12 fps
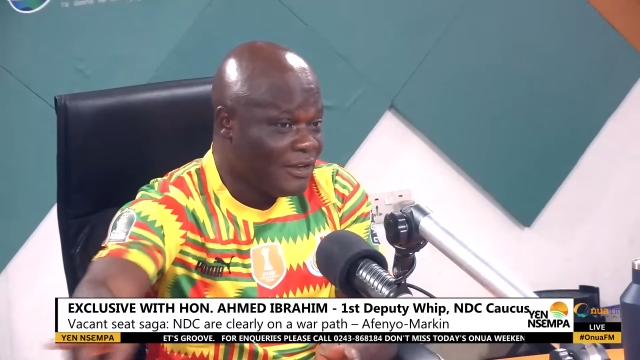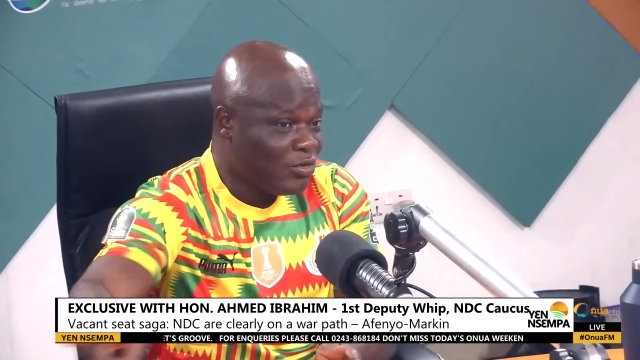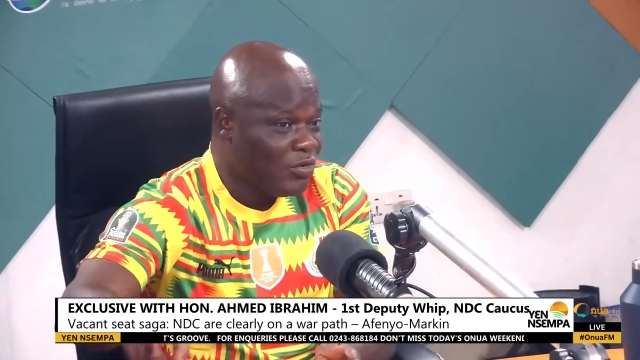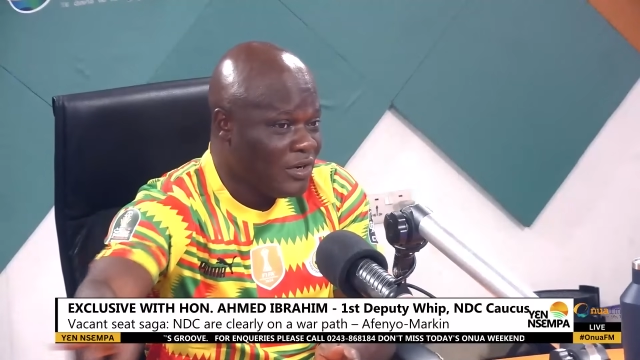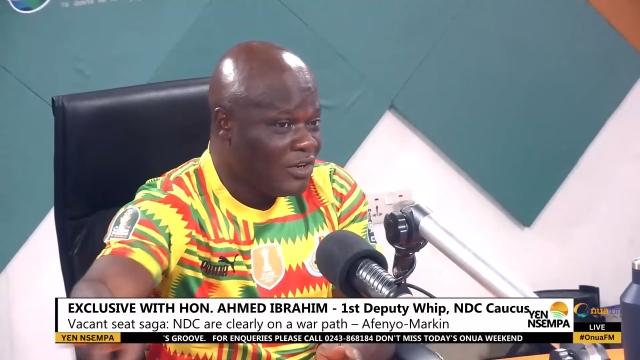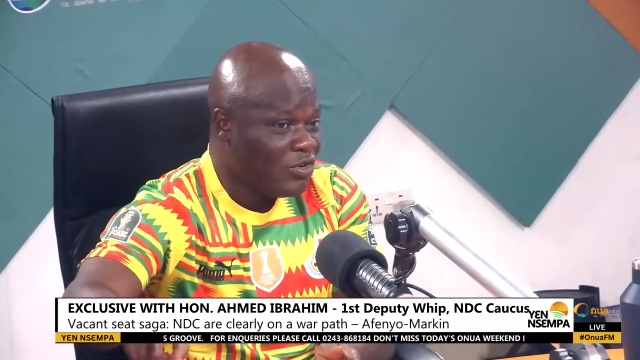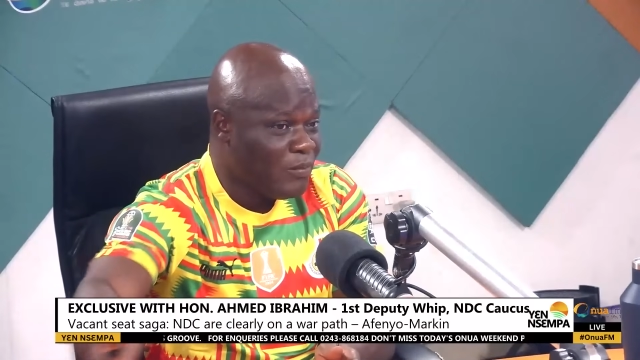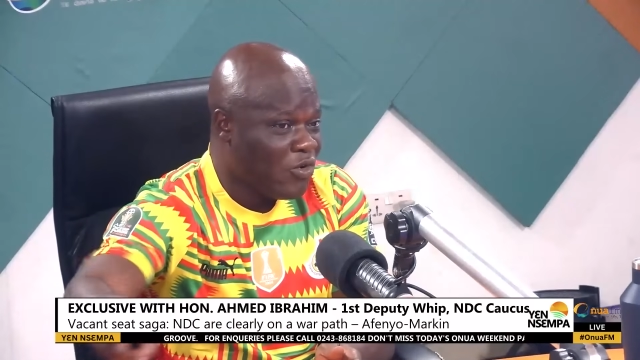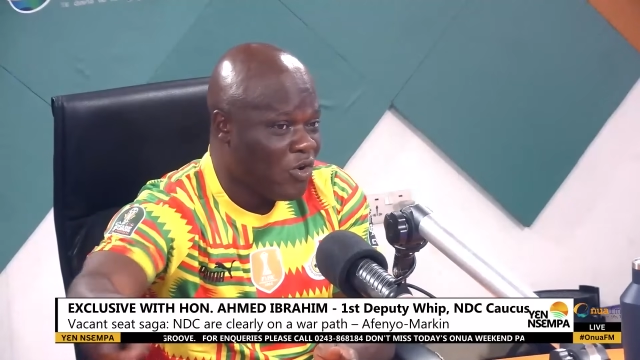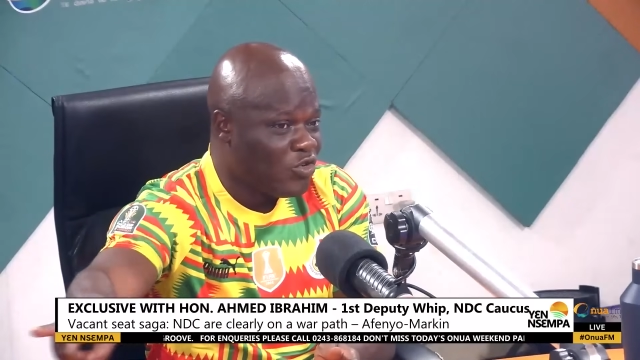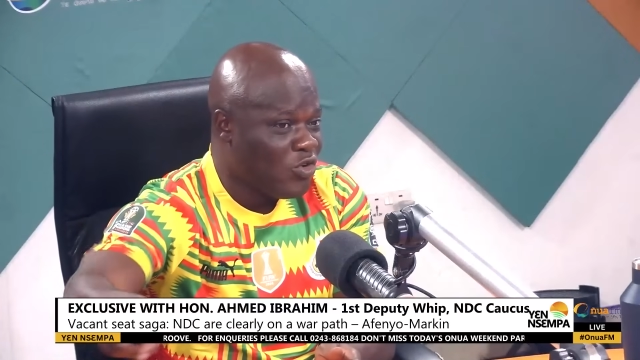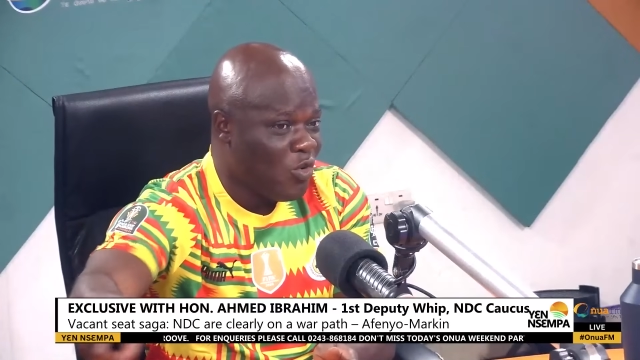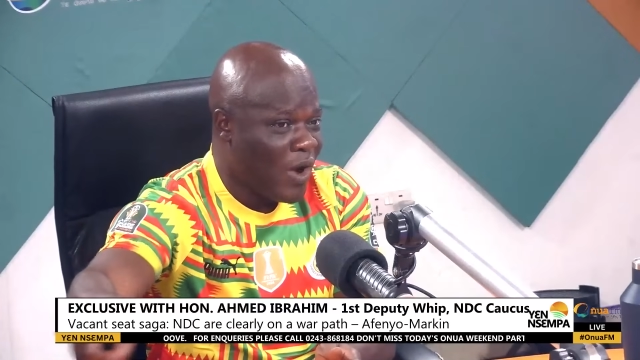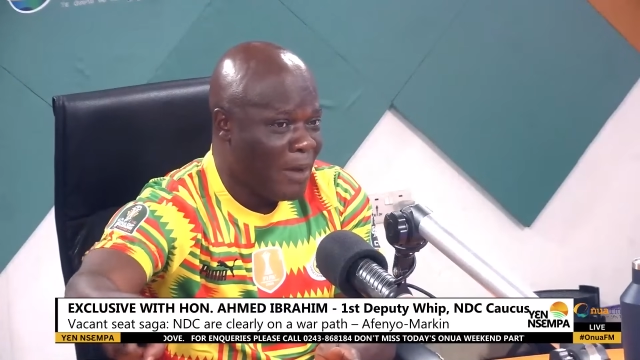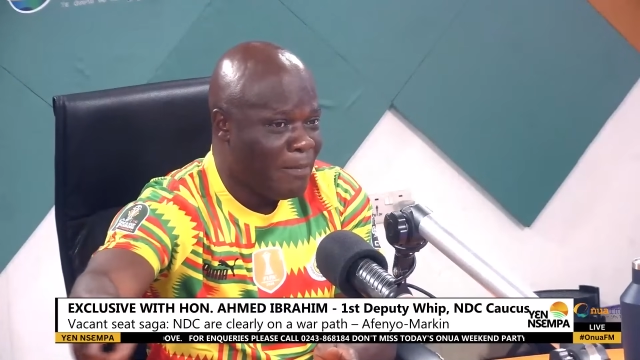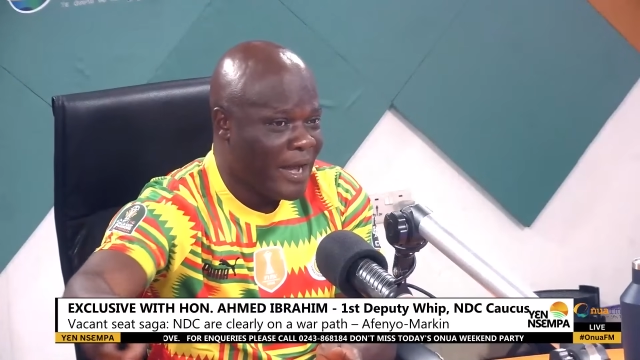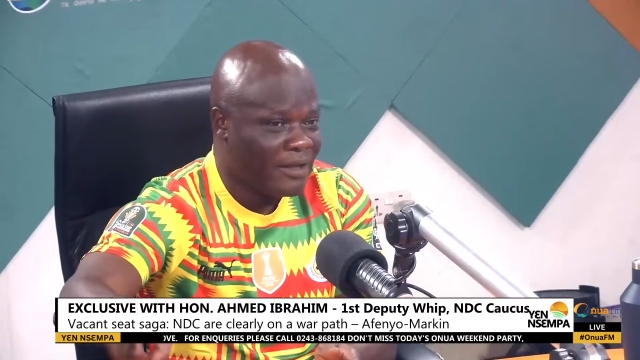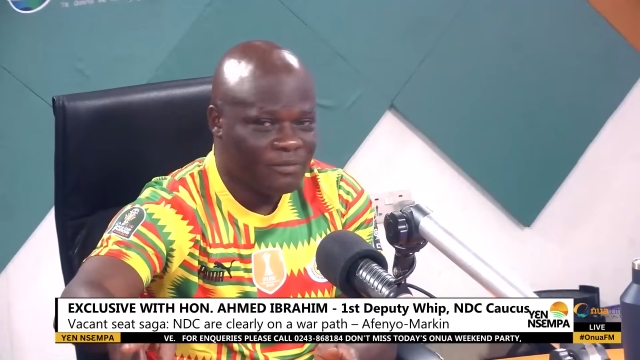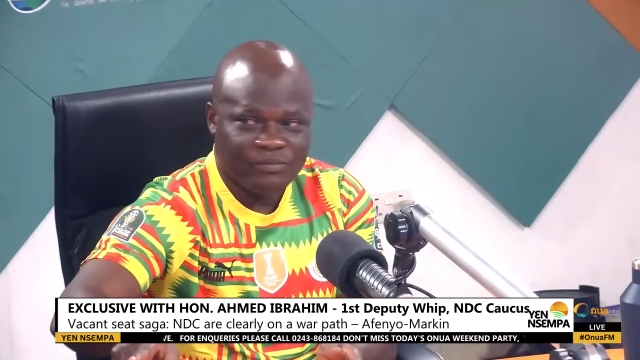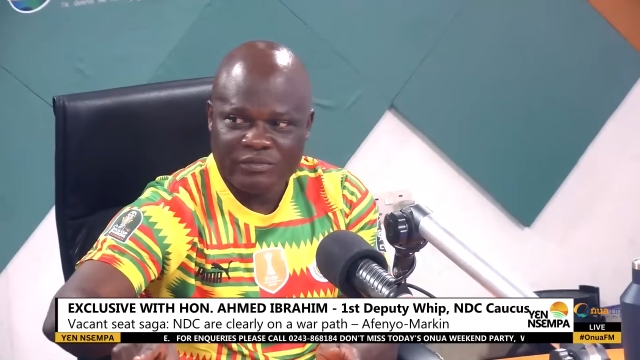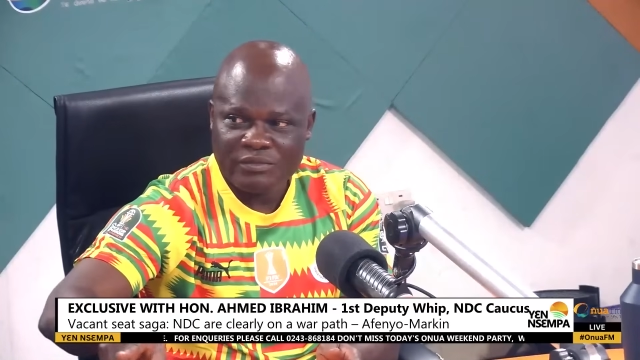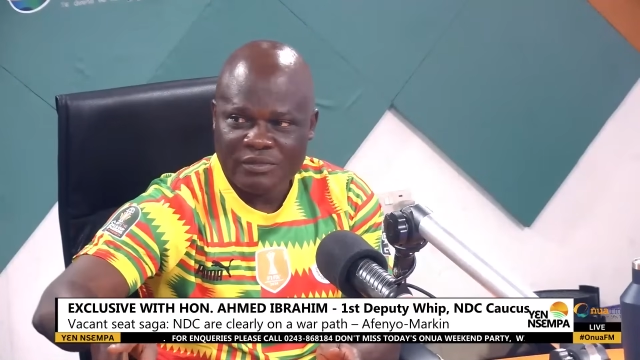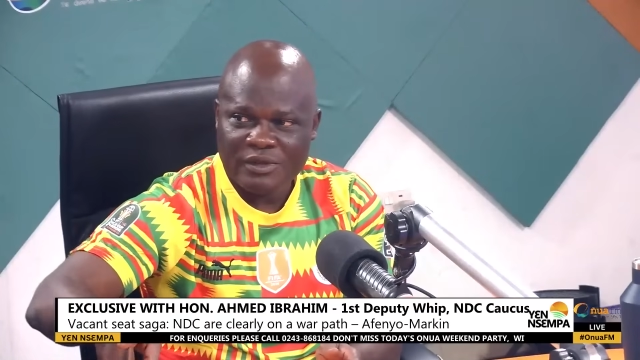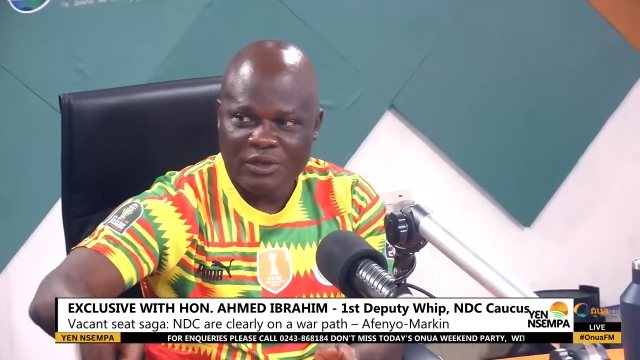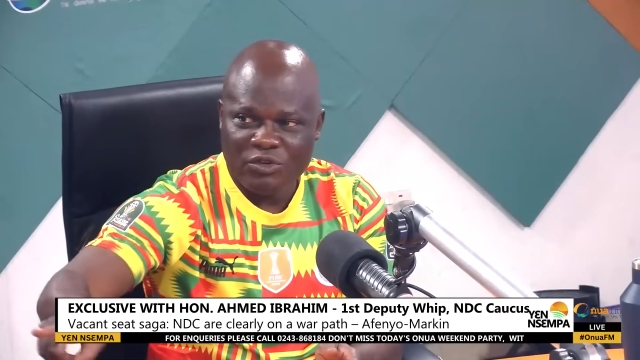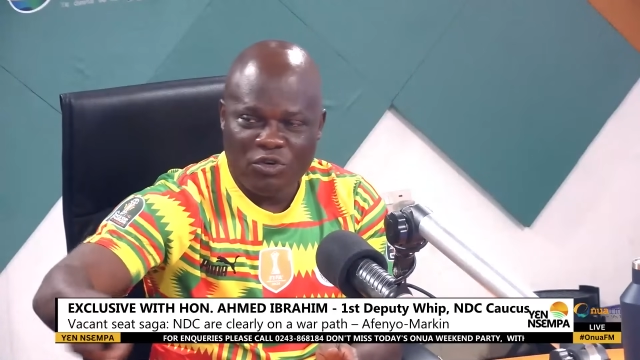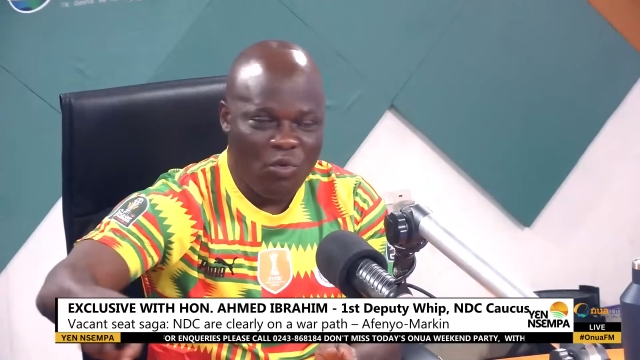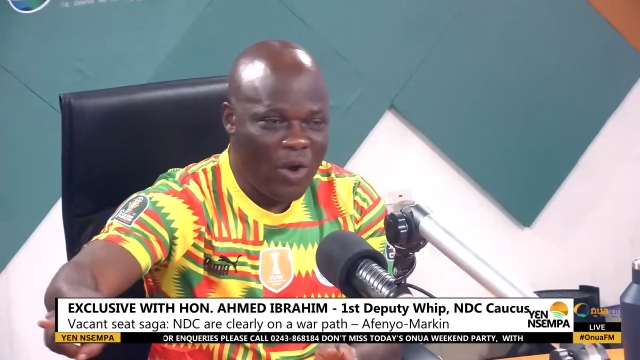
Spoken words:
ruling no become your war bind, no.